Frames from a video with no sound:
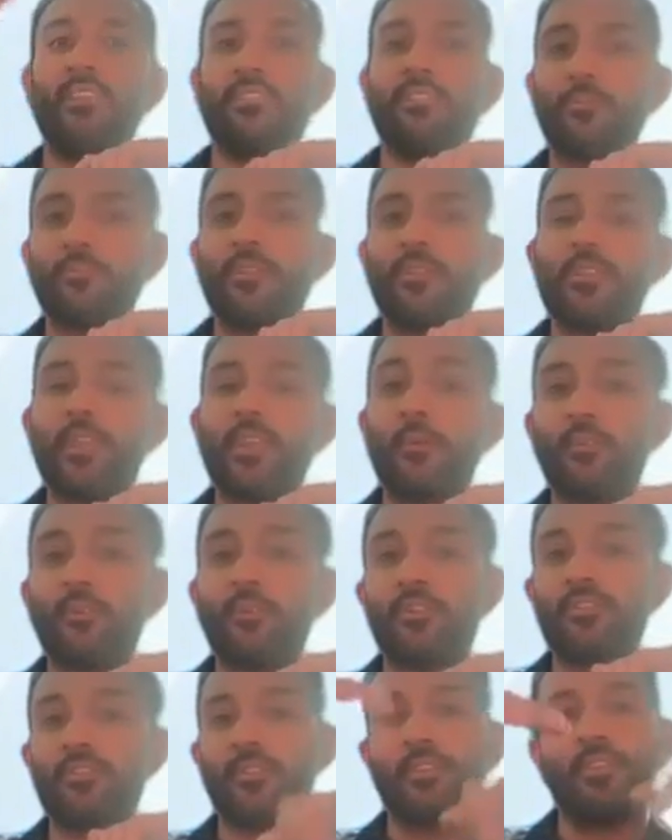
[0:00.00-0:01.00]
at some of the
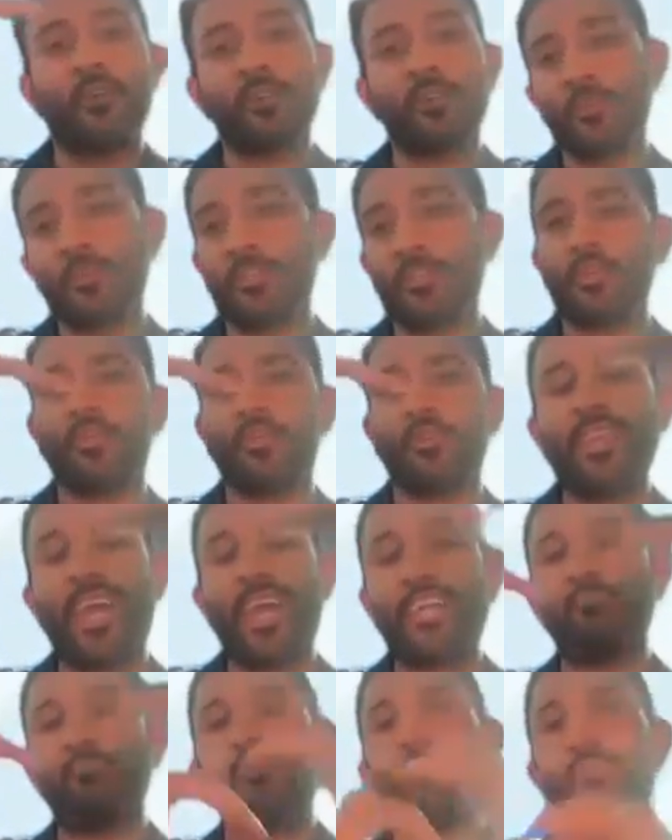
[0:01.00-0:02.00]
numbers, especially on the
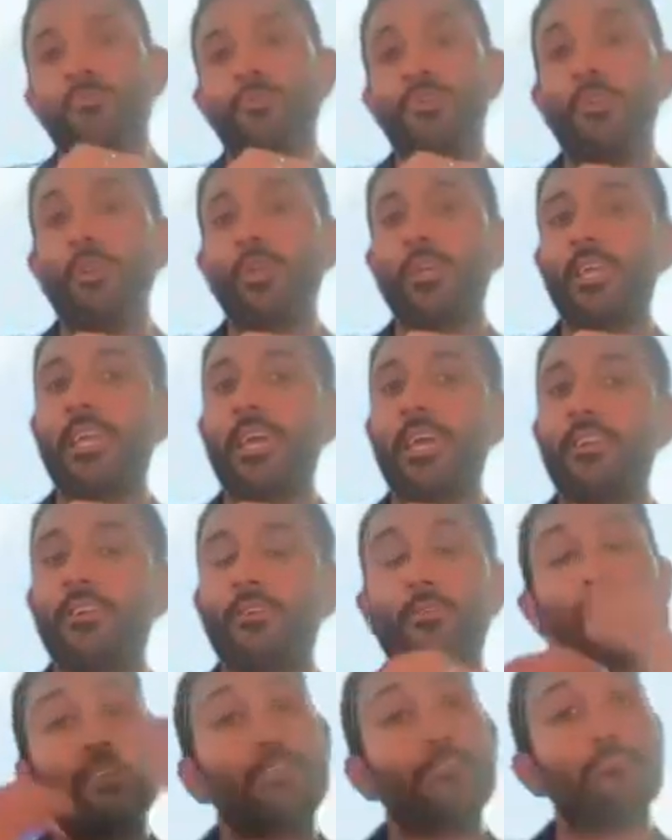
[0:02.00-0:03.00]
dashboards when you're looking at it, and
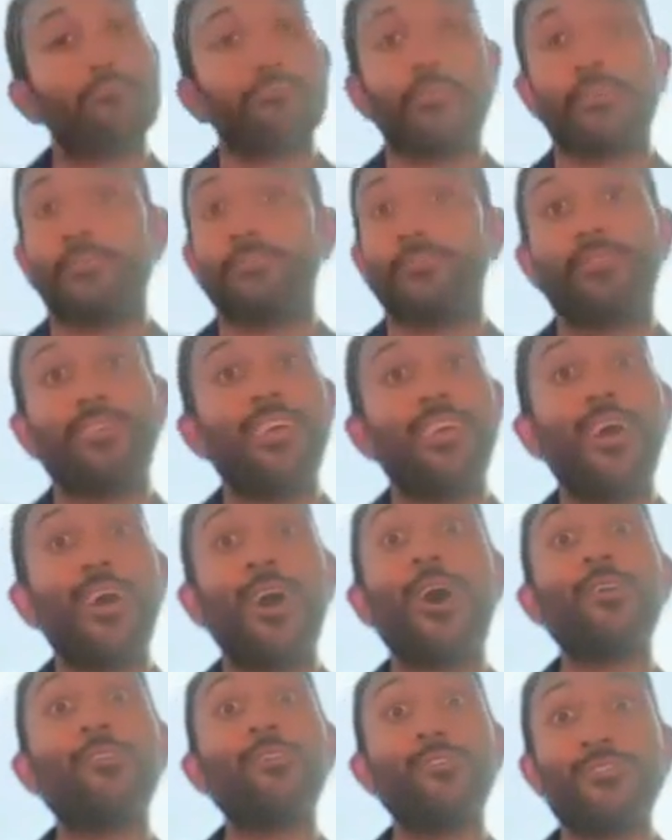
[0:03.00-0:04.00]
you're like, there's
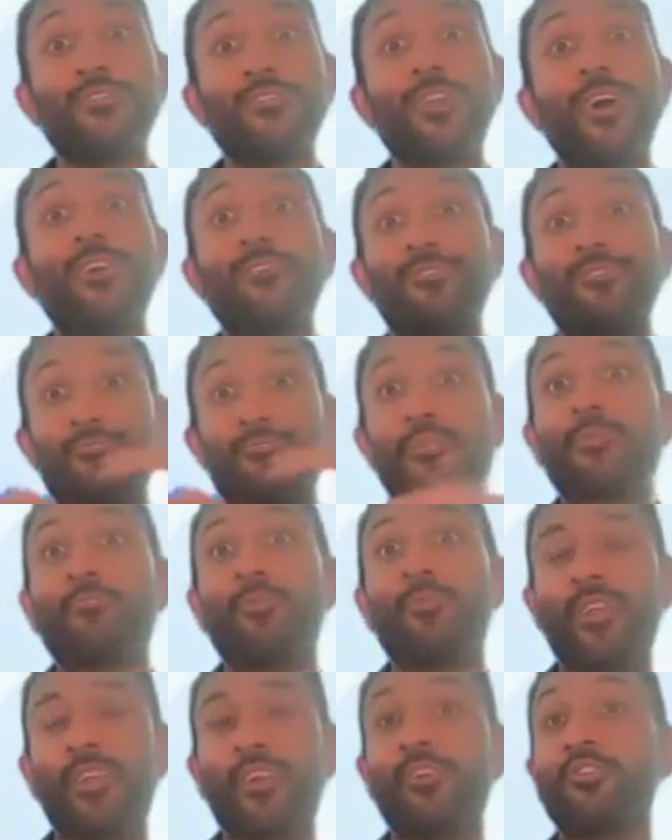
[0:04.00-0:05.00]
hundreds and hundreds of
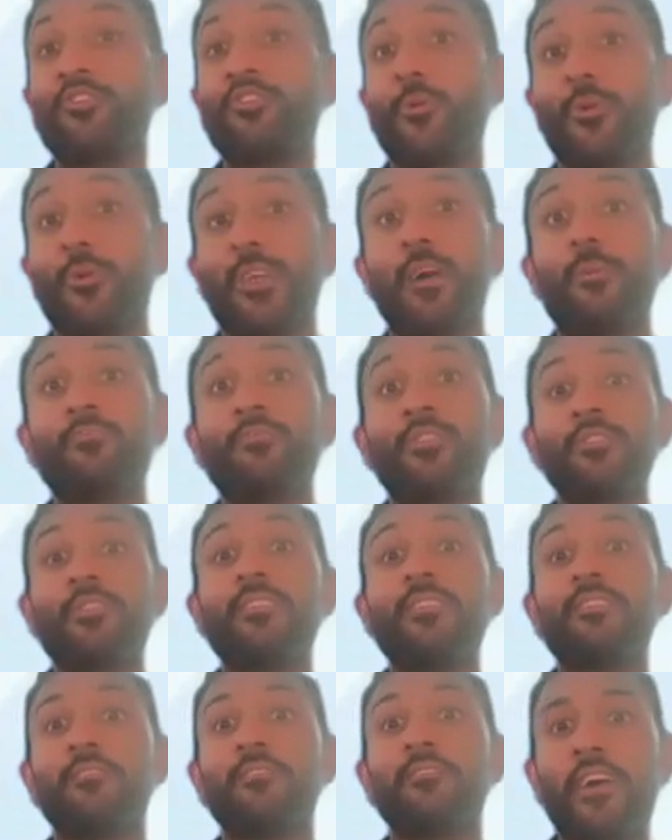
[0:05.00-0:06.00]
people that are showing up to
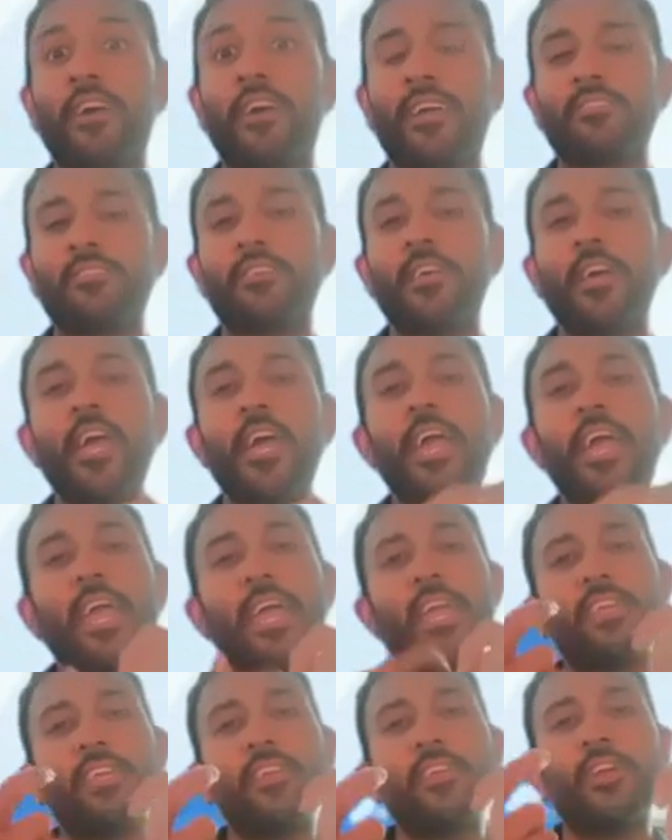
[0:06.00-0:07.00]
these events.
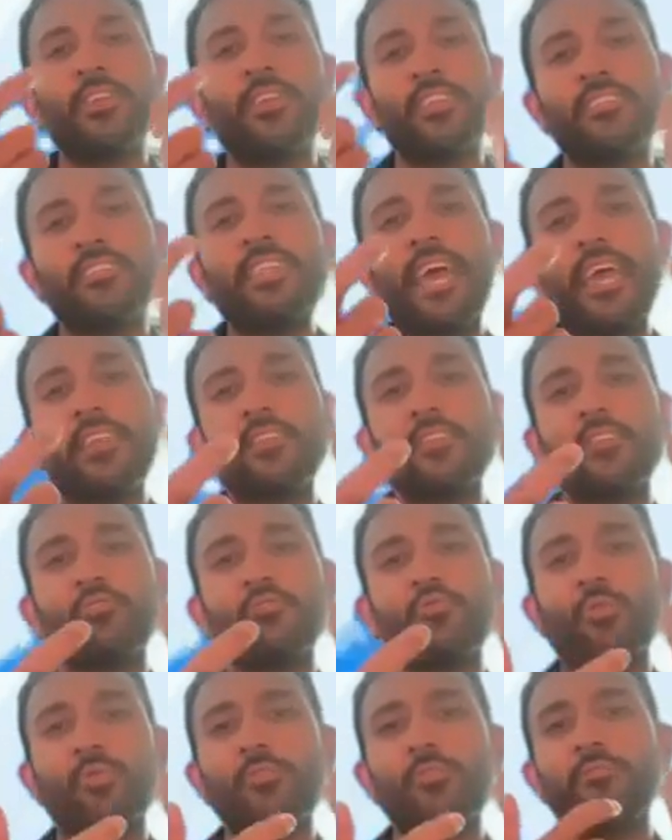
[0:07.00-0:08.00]
And is that
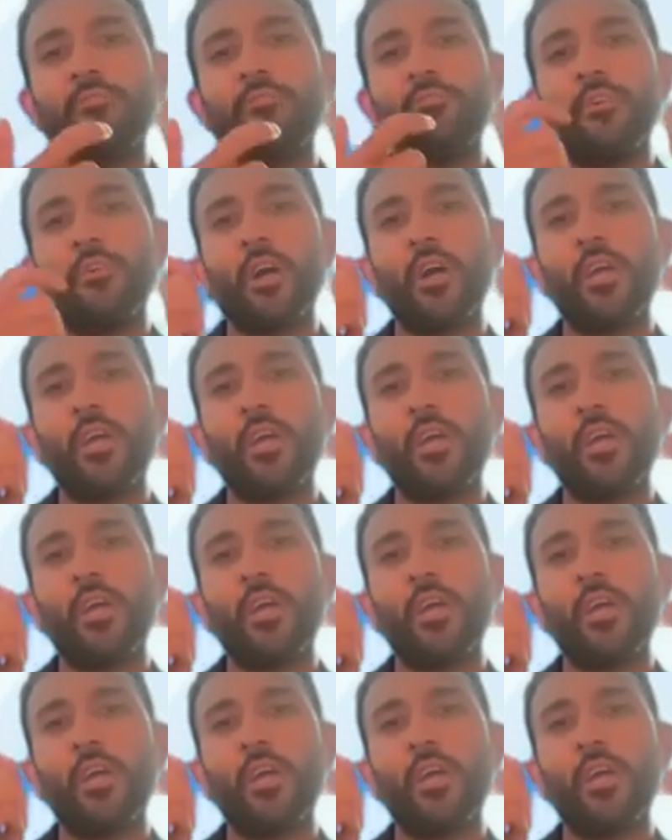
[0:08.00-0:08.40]
sort of